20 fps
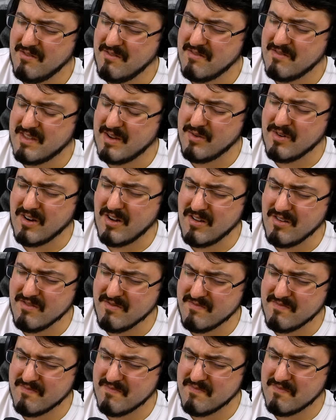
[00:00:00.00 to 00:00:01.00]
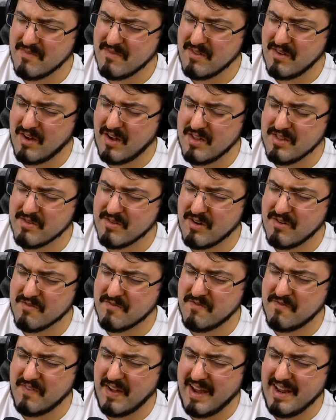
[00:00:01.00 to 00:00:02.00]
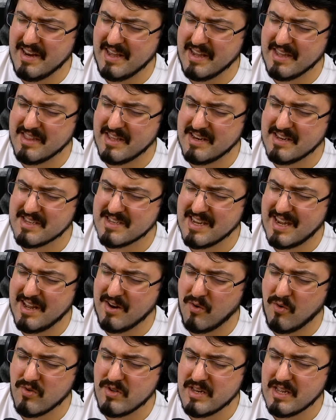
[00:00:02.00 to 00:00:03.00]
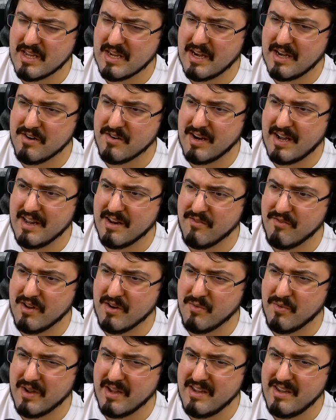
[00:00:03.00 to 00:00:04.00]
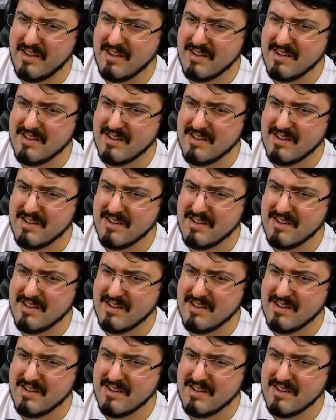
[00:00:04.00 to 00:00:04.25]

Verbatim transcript: They were all on their own fighting and they decide only to cut her eye and run away?